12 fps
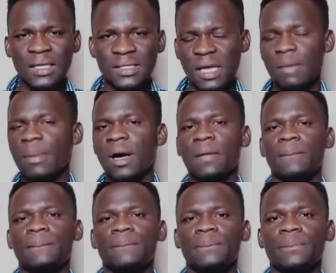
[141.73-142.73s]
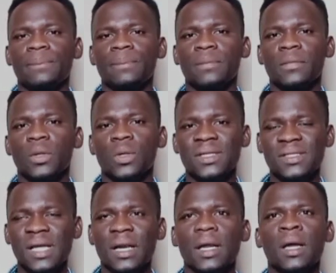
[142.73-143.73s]
cyber. You
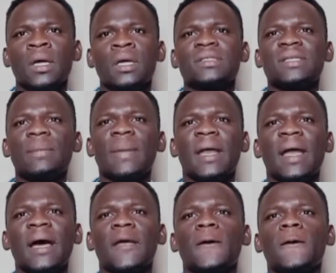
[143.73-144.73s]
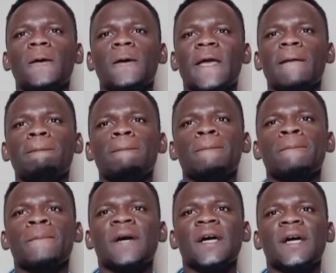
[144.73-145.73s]
understand? Cyber nayo, okay.
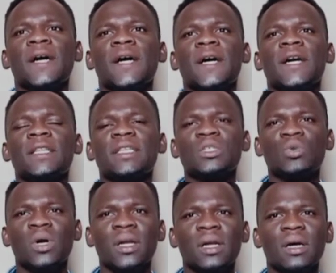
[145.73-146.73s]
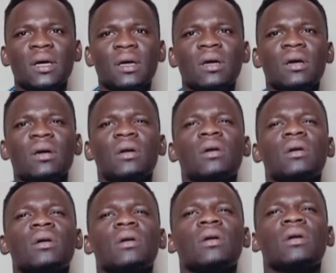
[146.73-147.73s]
This one,
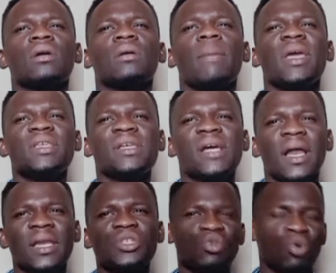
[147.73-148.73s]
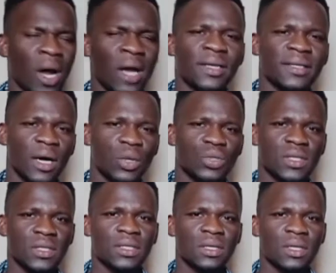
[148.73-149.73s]
basically
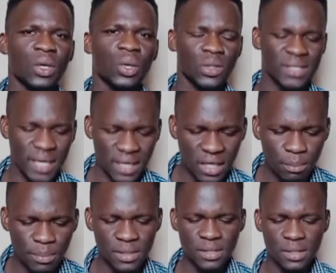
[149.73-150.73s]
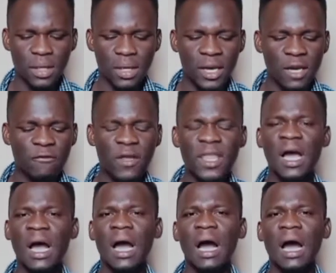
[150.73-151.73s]
200,000. Because I did, nilifanya,